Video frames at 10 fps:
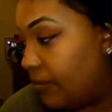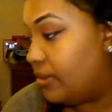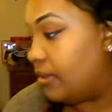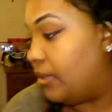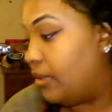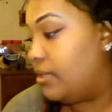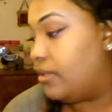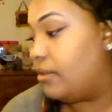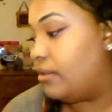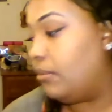So this
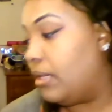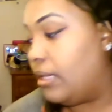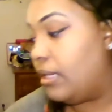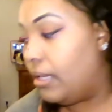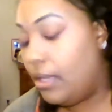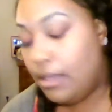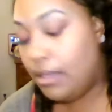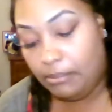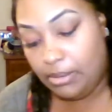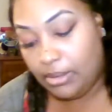is the one
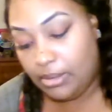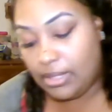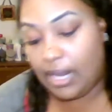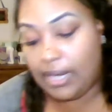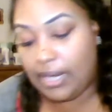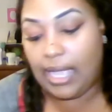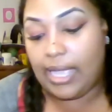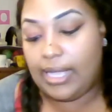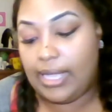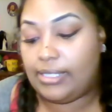book that I
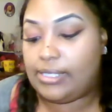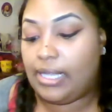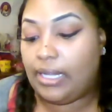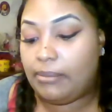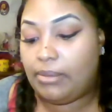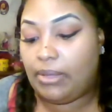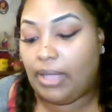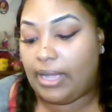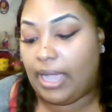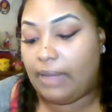got. And the second book
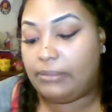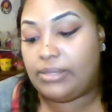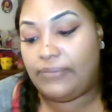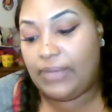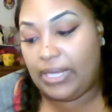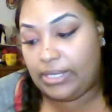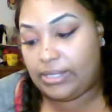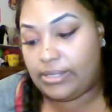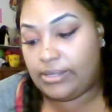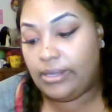I got was
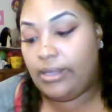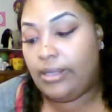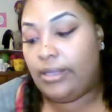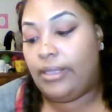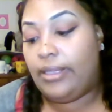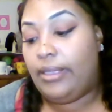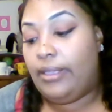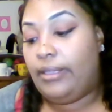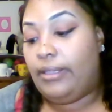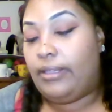fitness.
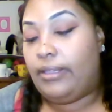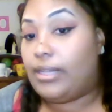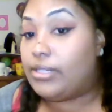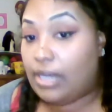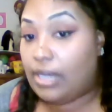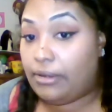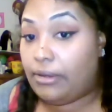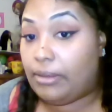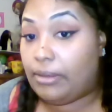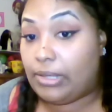Because y'all know
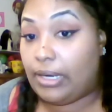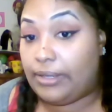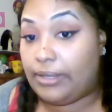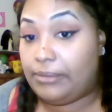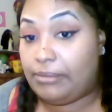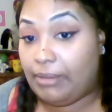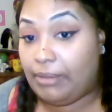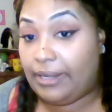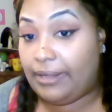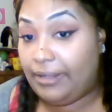I'm trying to lose
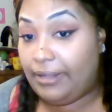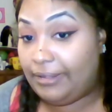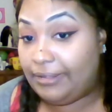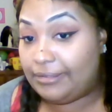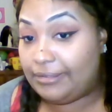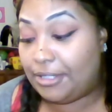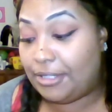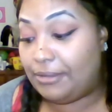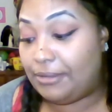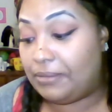weight. You
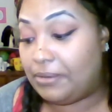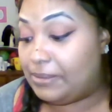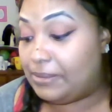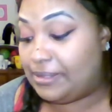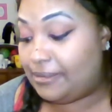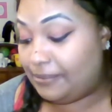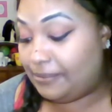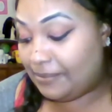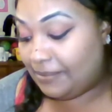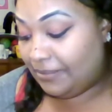know, you know it's,
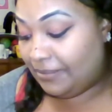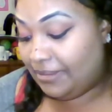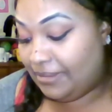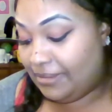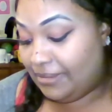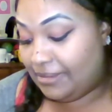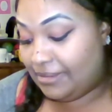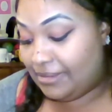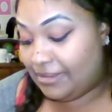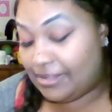
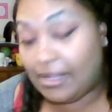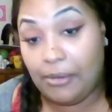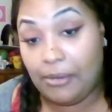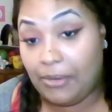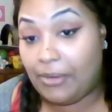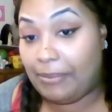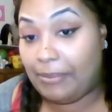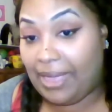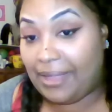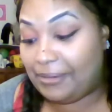it's an ongoing
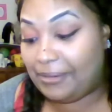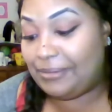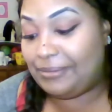battle.